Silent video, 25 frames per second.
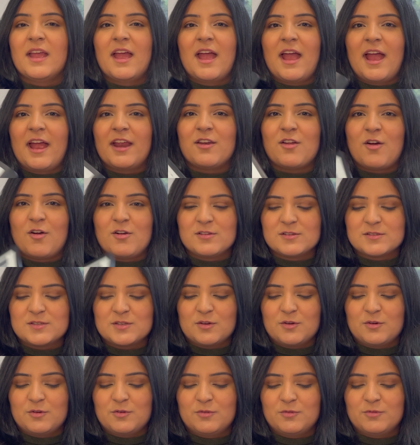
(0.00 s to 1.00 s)
And
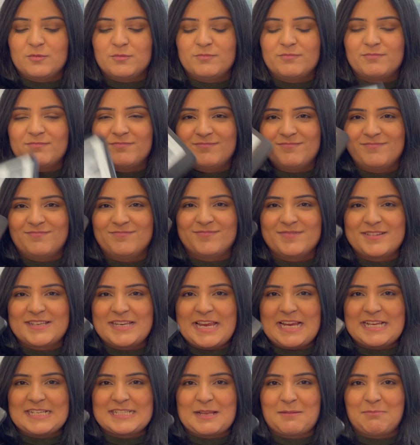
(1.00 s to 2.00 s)
also
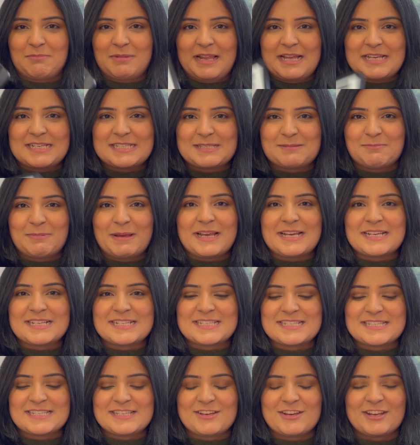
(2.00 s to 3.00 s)
takes up less
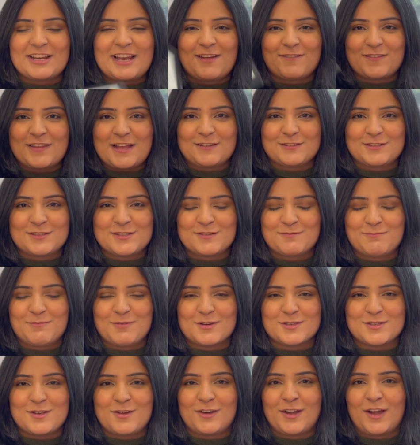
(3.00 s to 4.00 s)
space. You can have thousands of
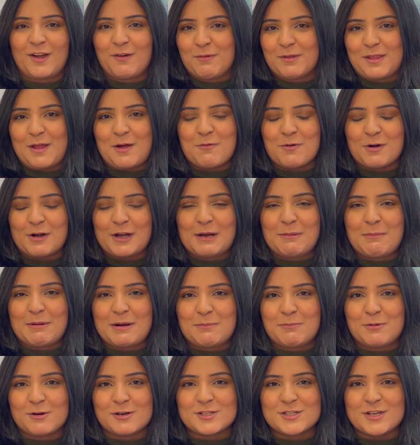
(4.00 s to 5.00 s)
books on here without worrying about a
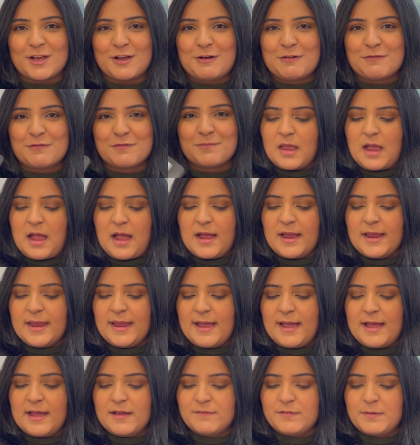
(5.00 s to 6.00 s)
bookshelf. I
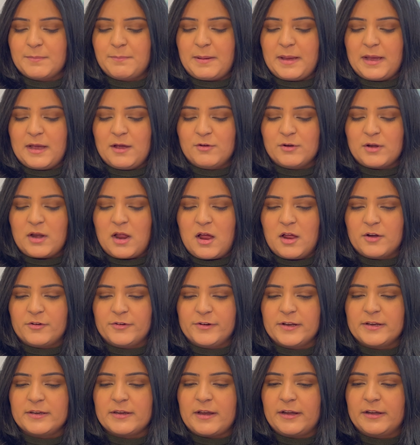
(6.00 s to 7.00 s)
have about
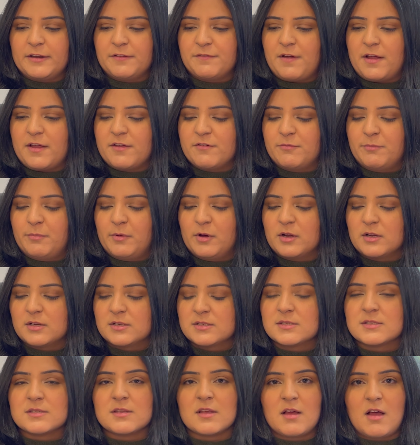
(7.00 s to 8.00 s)
195
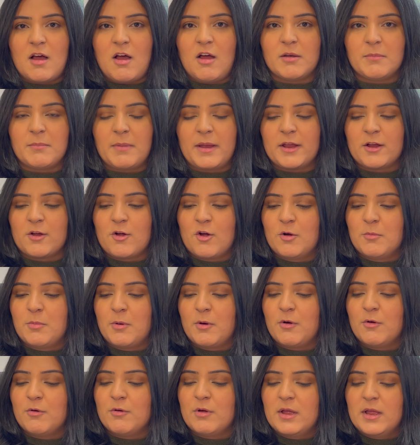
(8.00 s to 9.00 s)
books on my
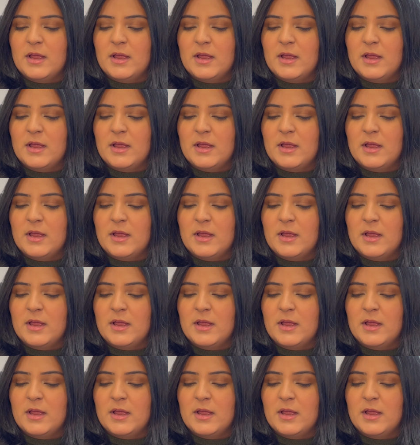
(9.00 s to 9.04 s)
KOBO.